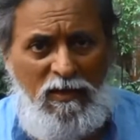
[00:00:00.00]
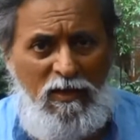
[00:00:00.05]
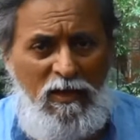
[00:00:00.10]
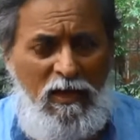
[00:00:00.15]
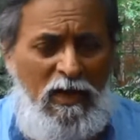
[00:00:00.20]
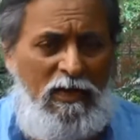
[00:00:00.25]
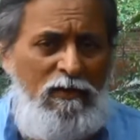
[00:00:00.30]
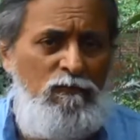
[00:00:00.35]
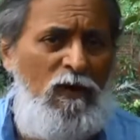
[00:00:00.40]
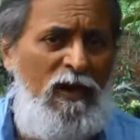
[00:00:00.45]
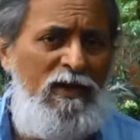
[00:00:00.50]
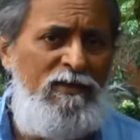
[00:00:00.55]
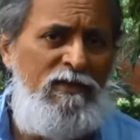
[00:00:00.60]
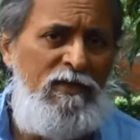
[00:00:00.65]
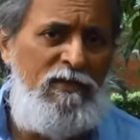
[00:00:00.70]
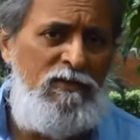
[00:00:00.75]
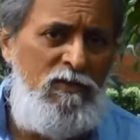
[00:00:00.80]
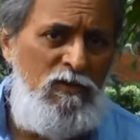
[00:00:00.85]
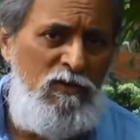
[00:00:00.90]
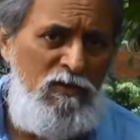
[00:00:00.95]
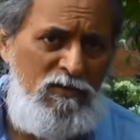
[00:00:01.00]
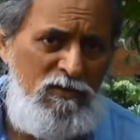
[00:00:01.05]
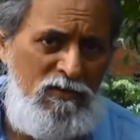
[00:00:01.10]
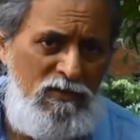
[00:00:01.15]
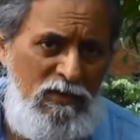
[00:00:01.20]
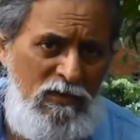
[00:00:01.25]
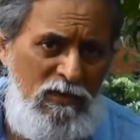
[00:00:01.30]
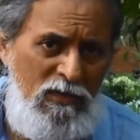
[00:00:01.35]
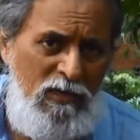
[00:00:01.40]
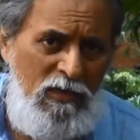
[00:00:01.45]
And why are they ignored?
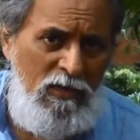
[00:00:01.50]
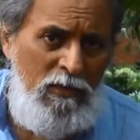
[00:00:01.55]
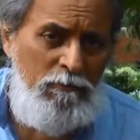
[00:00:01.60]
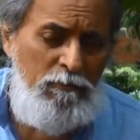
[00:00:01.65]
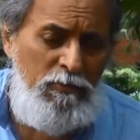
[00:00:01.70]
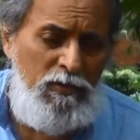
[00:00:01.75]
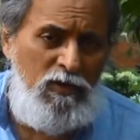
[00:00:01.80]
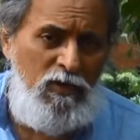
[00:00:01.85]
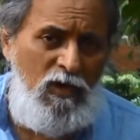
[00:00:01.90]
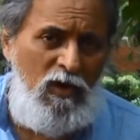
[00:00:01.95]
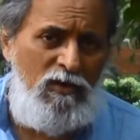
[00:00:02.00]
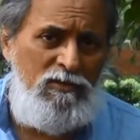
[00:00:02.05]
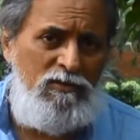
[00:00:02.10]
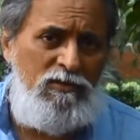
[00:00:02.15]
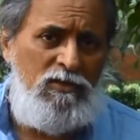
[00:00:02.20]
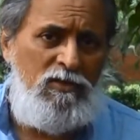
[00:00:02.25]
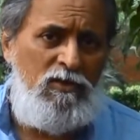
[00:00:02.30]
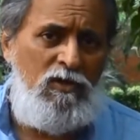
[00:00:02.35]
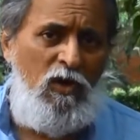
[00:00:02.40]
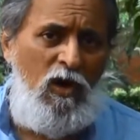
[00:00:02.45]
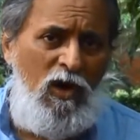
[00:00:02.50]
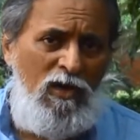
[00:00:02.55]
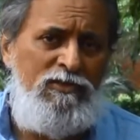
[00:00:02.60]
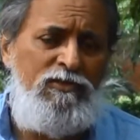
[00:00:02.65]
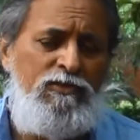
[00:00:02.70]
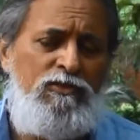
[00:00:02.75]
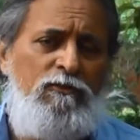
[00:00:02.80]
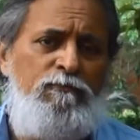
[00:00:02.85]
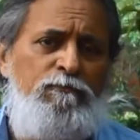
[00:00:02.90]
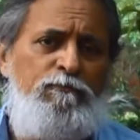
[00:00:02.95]
Because the cost
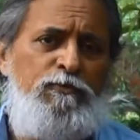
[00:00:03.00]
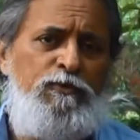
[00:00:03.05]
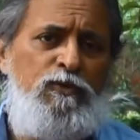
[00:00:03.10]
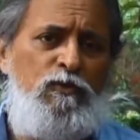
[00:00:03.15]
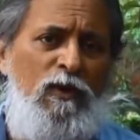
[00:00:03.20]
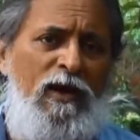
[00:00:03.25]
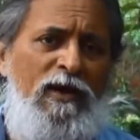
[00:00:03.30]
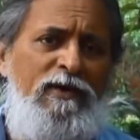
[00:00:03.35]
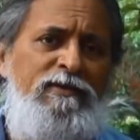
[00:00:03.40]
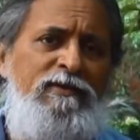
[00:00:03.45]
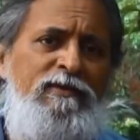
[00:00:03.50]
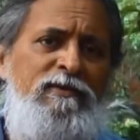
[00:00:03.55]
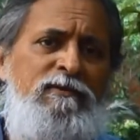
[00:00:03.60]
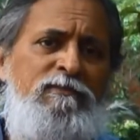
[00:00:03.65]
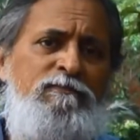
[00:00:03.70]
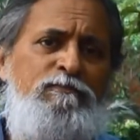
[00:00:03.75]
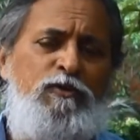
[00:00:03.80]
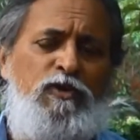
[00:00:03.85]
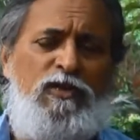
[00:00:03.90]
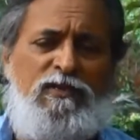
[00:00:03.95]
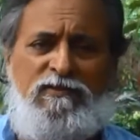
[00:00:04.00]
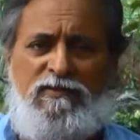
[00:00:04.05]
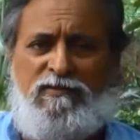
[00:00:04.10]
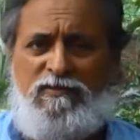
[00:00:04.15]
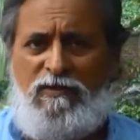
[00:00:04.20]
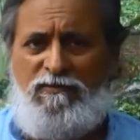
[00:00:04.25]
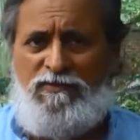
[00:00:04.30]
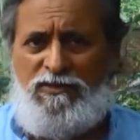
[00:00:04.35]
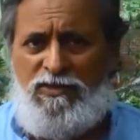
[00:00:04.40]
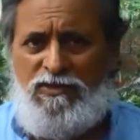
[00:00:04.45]
of providing products and
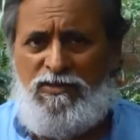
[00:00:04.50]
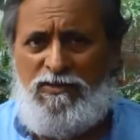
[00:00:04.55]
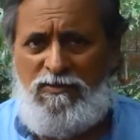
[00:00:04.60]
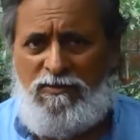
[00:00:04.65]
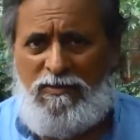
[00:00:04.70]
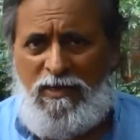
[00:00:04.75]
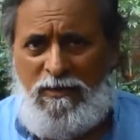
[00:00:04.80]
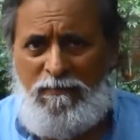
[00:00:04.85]
services to them,